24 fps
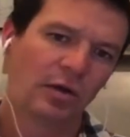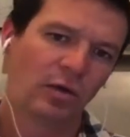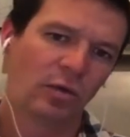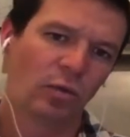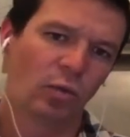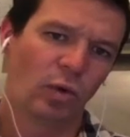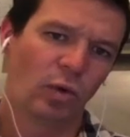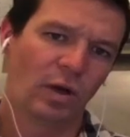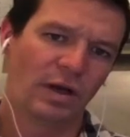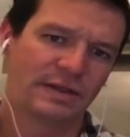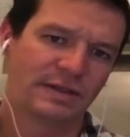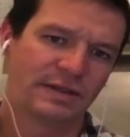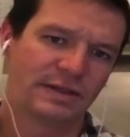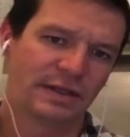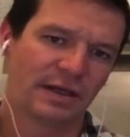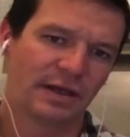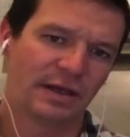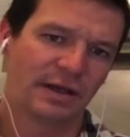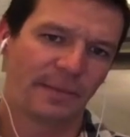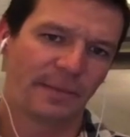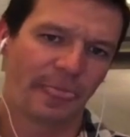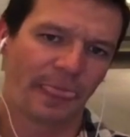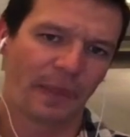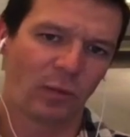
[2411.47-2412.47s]
what's
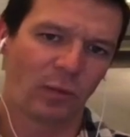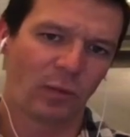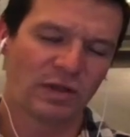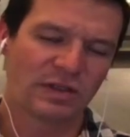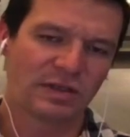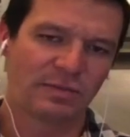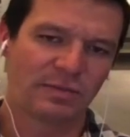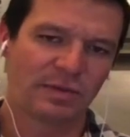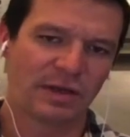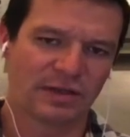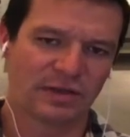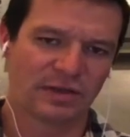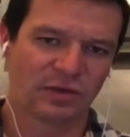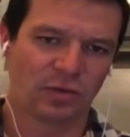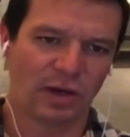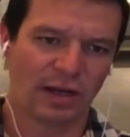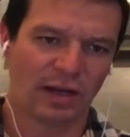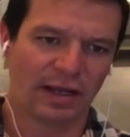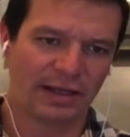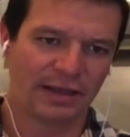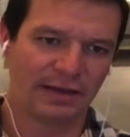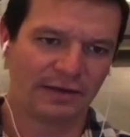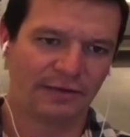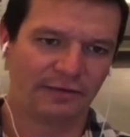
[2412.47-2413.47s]
the best
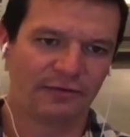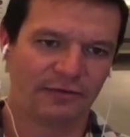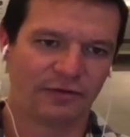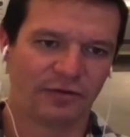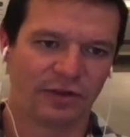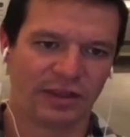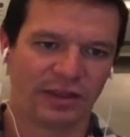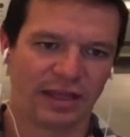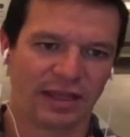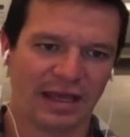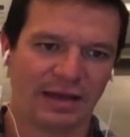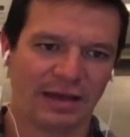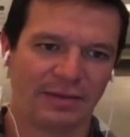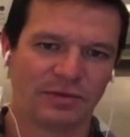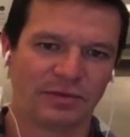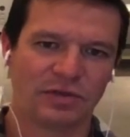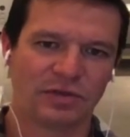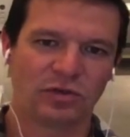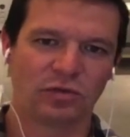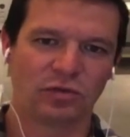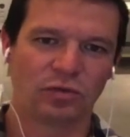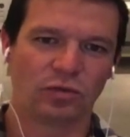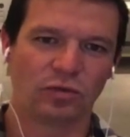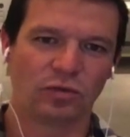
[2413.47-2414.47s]
way for them
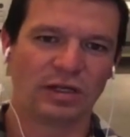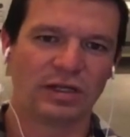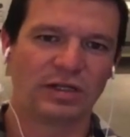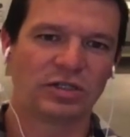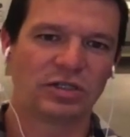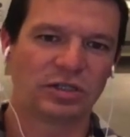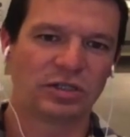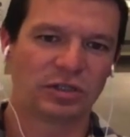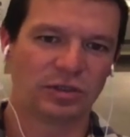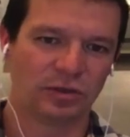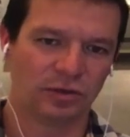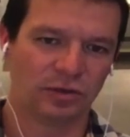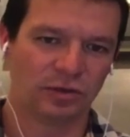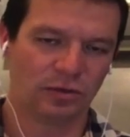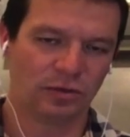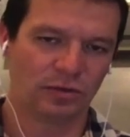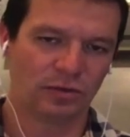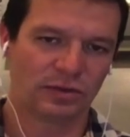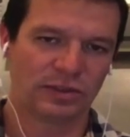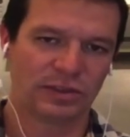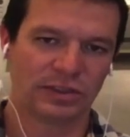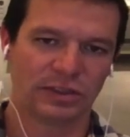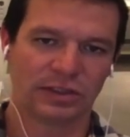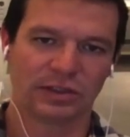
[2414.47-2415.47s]
to reach you
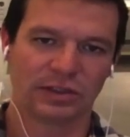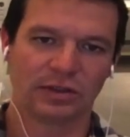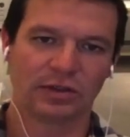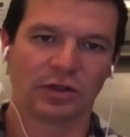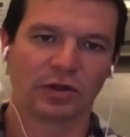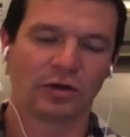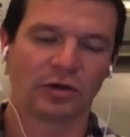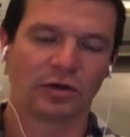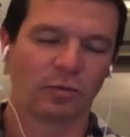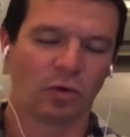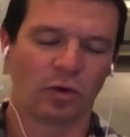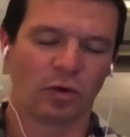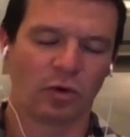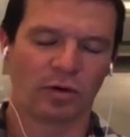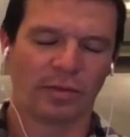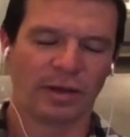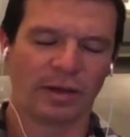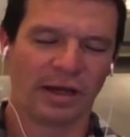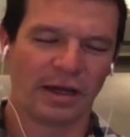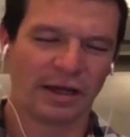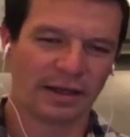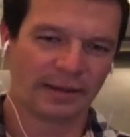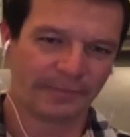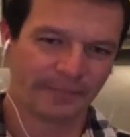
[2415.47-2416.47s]
to learn more
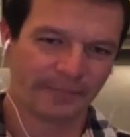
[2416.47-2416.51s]
about it?